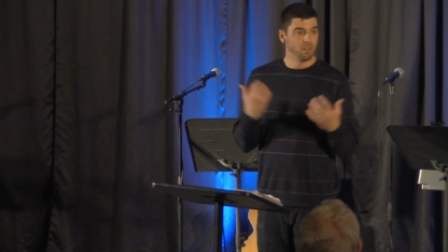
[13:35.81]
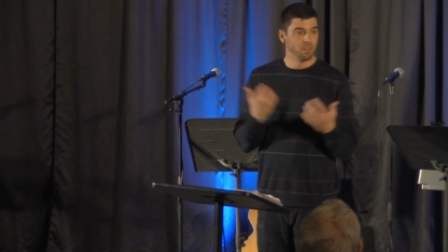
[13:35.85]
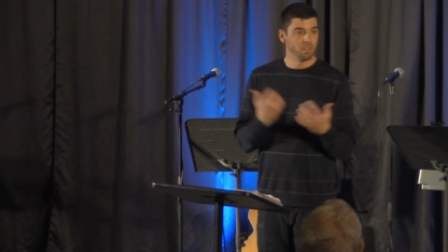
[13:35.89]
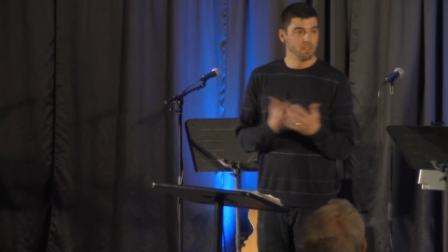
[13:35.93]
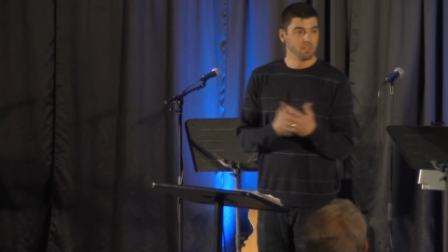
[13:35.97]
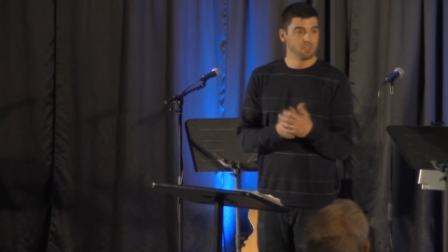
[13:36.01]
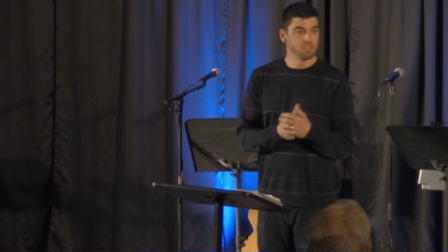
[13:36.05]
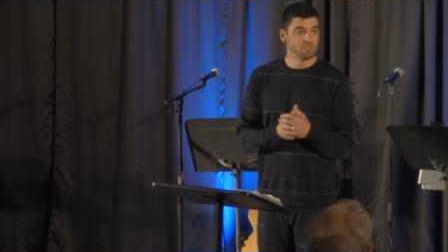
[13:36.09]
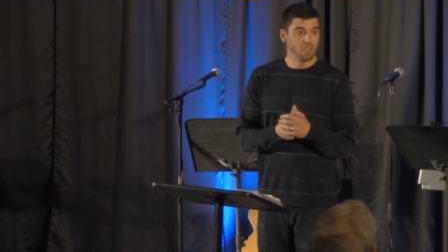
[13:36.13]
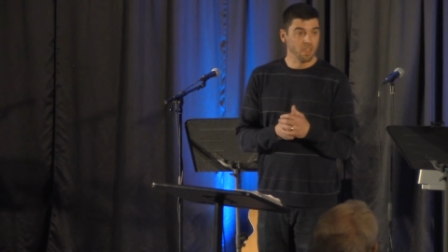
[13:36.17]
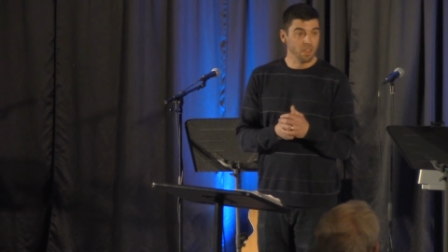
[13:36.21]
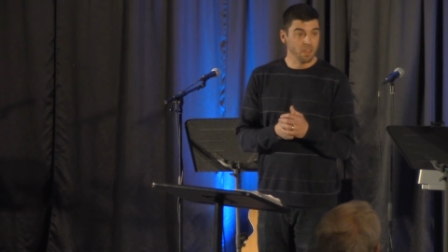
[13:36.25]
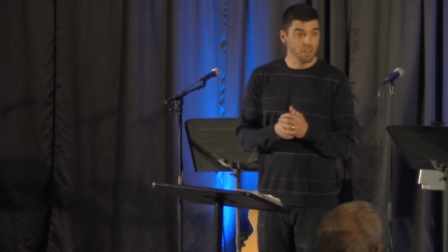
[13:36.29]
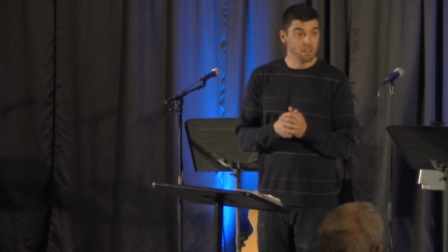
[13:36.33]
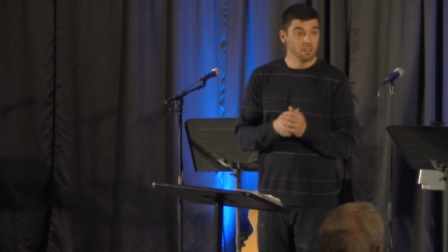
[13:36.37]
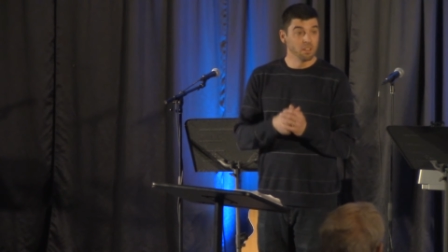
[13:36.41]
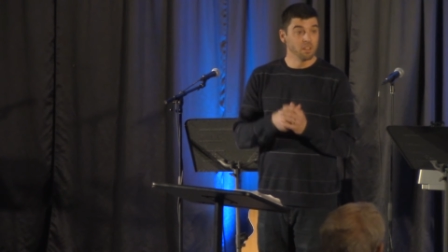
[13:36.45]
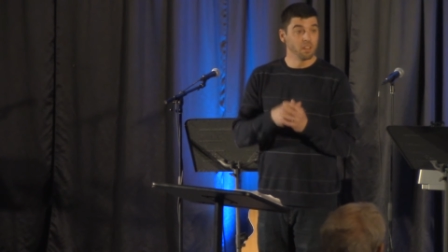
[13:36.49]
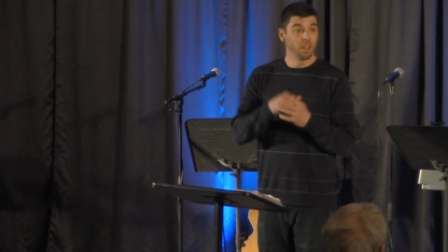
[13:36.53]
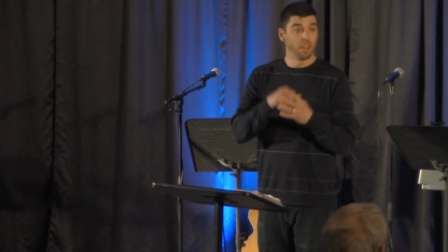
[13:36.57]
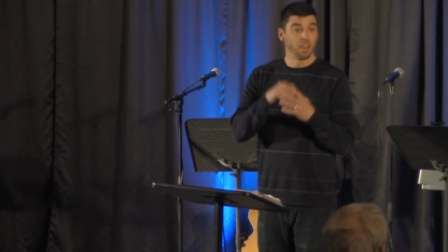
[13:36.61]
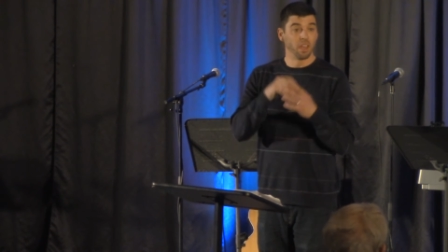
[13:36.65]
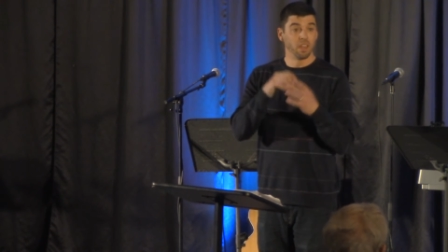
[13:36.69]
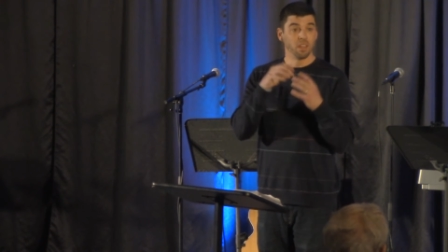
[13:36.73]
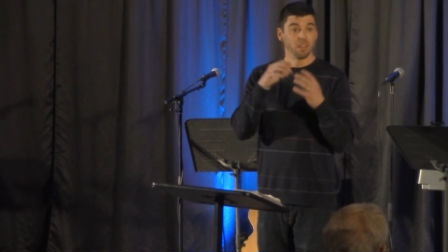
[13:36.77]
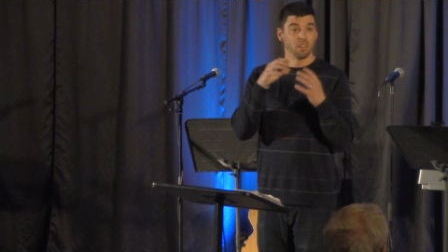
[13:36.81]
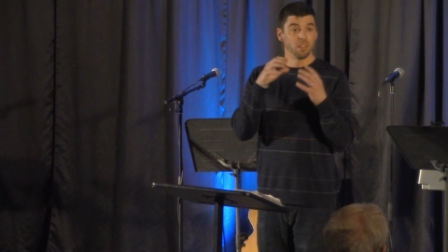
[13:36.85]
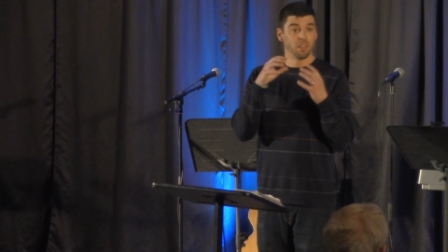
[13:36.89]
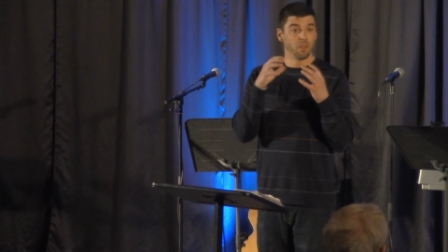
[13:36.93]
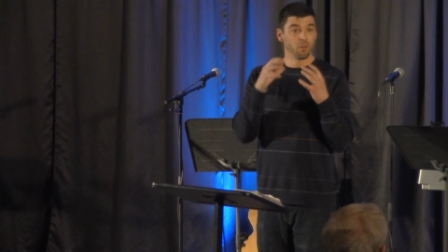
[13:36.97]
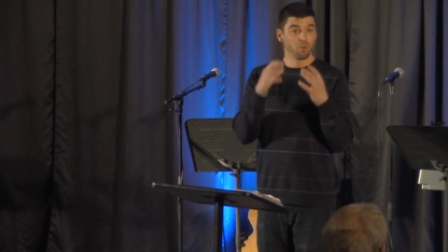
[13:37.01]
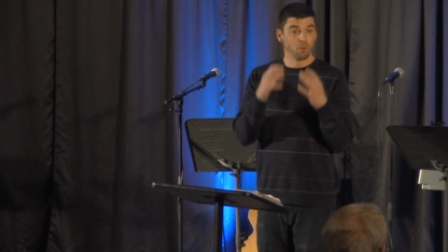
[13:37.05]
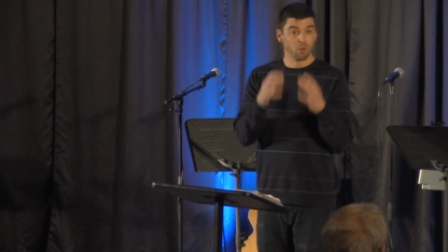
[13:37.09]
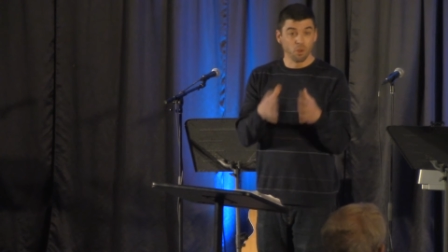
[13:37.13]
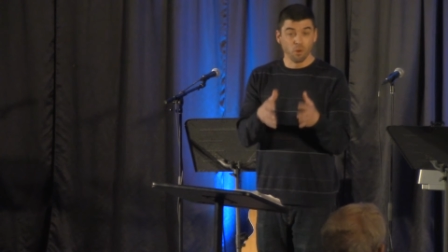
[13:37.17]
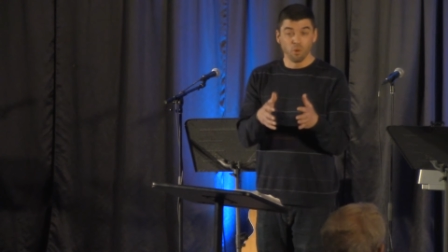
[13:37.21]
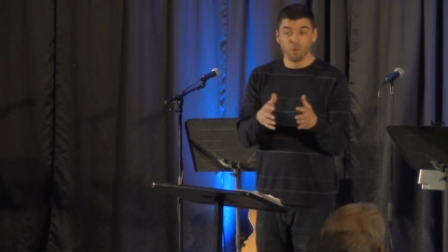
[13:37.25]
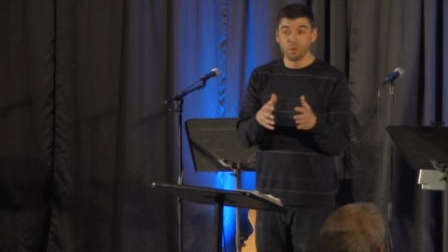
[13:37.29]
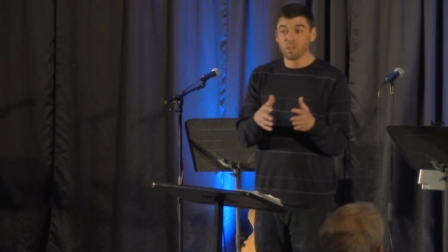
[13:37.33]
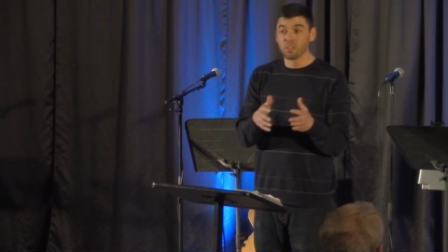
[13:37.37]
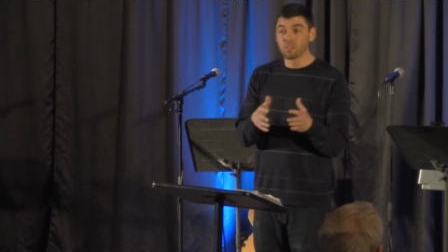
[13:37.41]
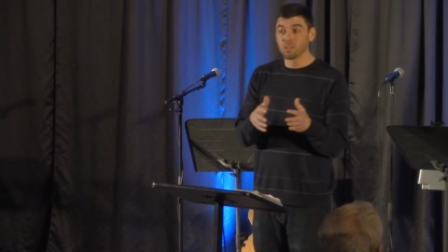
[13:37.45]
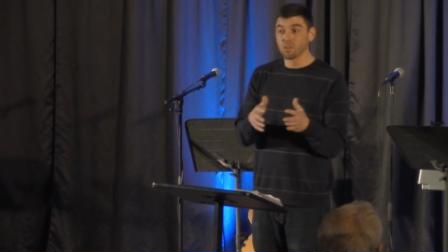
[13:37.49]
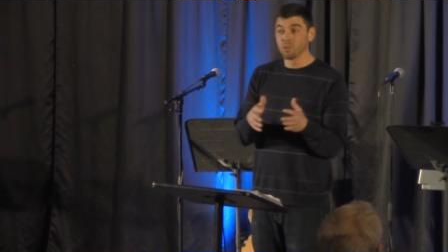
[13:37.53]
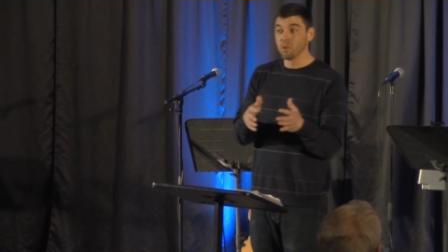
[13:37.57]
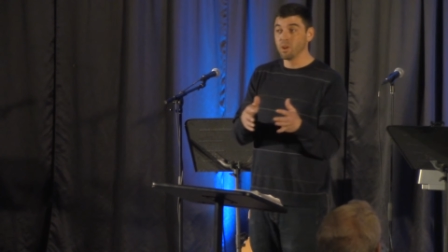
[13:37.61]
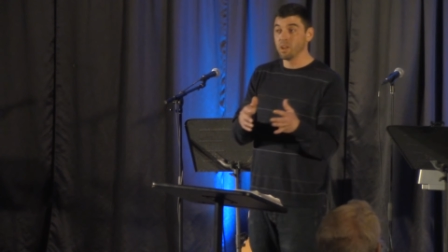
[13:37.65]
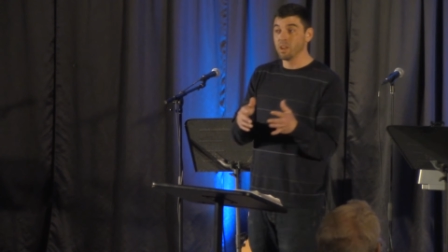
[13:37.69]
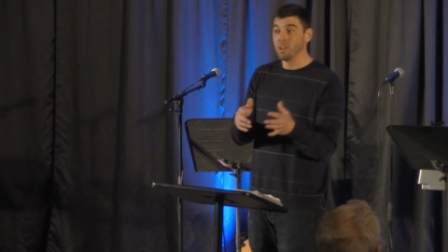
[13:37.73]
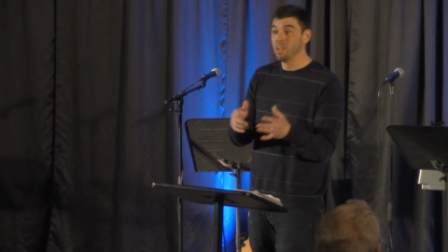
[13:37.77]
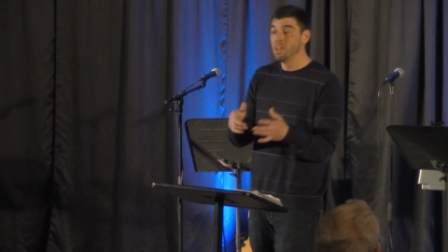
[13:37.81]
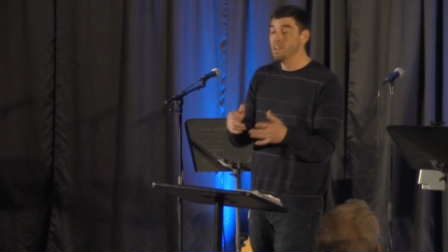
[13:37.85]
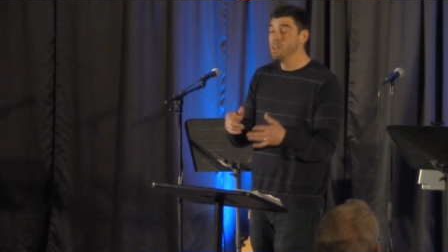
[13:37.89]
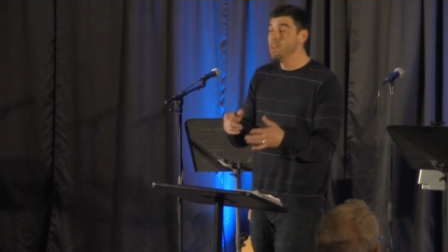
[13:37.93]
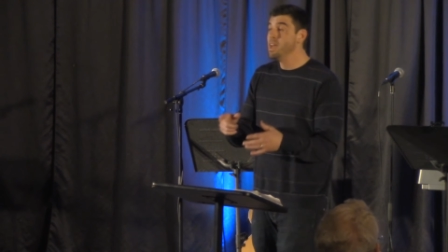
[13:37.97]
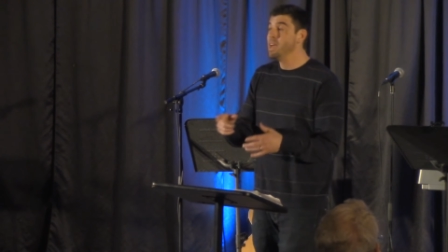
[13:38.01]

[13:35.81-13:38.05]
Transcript: the sale and they were going through it